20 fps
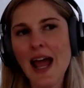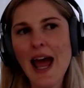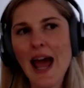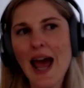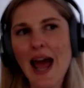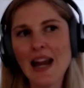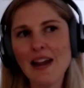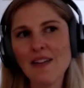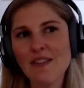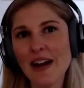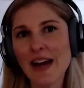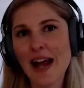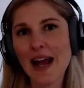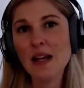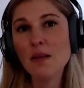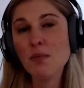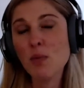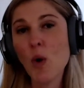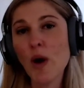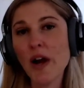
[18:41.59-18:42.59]
And if at any
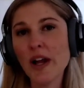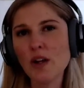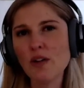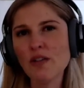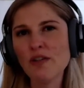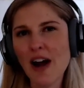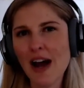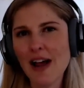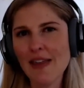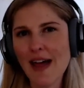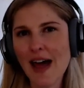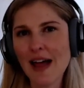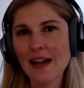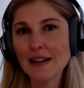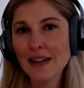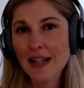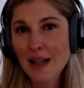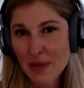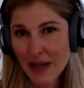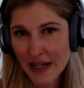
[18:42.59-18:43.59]
point you find that
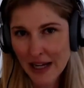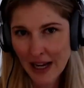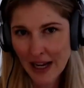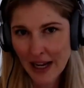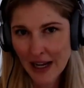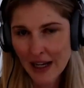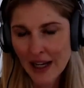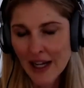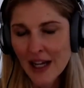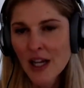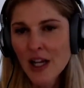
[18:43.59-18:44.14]
limiting,